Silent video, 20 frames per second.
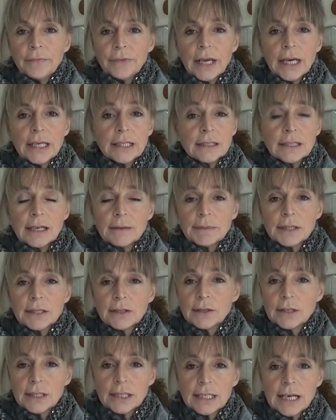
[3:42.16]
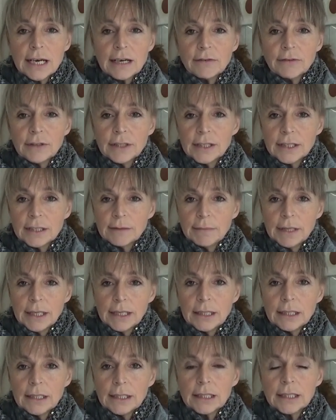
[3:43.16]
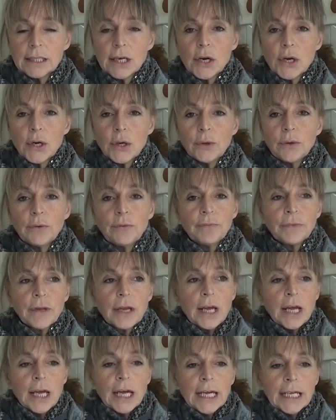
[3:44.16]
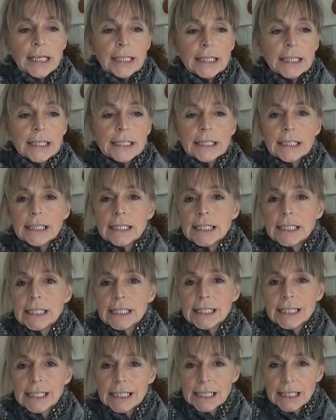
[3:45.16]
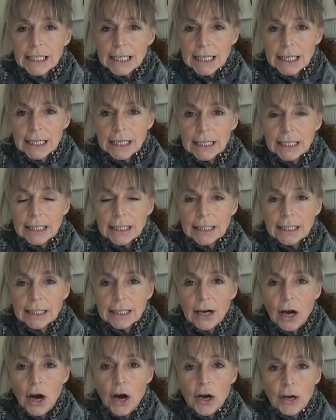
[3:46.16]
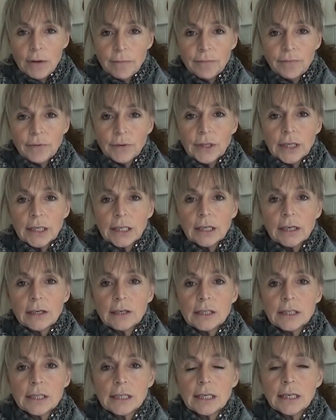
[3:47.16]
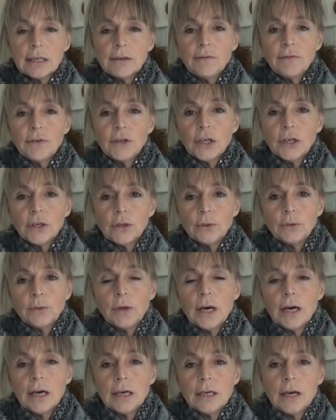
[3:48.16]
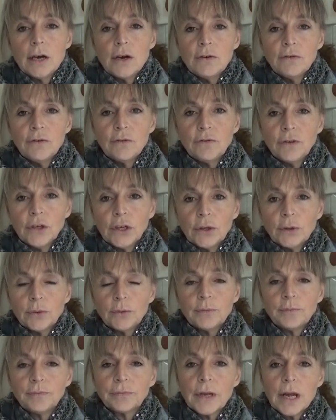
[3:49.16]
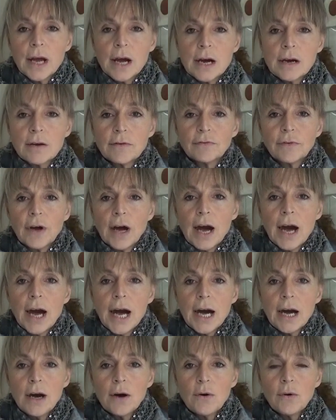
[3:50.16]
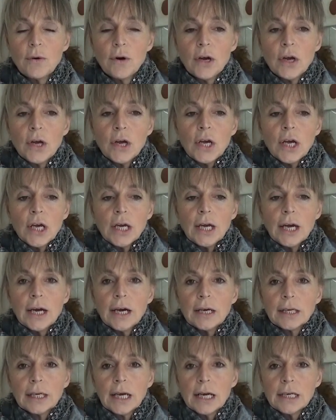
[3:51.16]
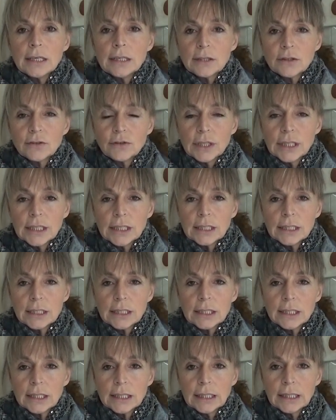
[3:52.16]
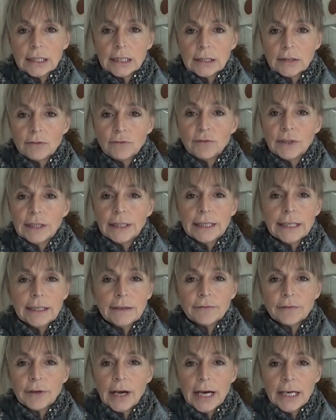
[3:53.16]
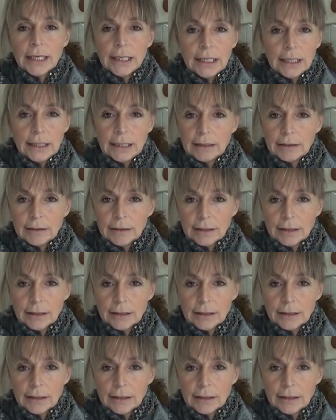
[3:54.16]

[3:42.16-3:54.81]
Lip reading: is absolutely staggering to me. So this is hopefully going to give you an overview of how kindness credits can relieve any